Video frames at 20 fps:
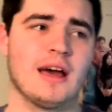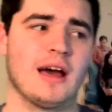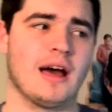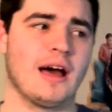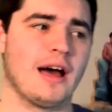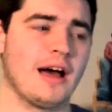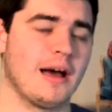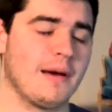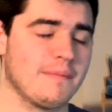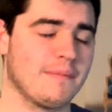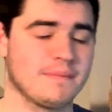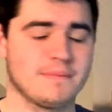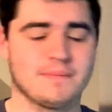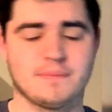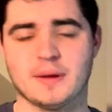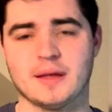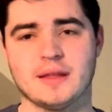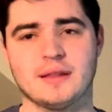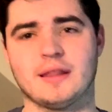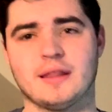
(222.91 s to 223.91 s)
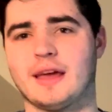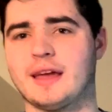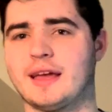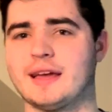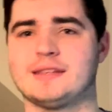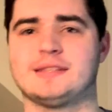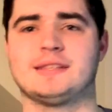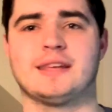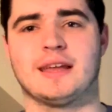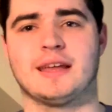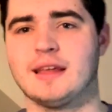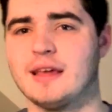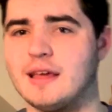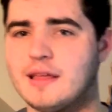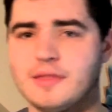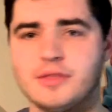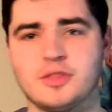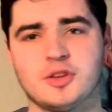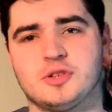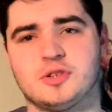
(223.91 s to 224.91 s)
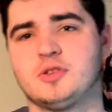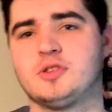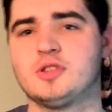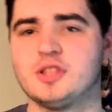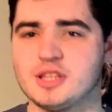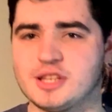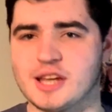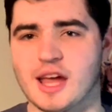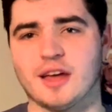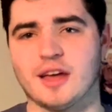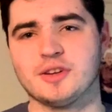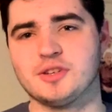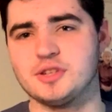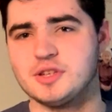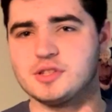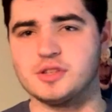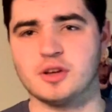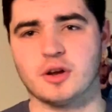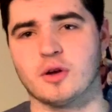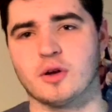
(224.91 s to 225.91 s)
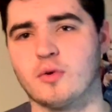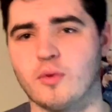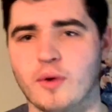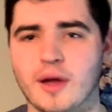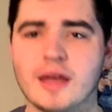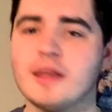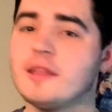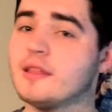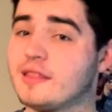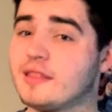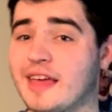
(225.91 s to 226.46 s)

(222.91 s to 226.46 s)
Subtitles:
But like I said, the challenges are great.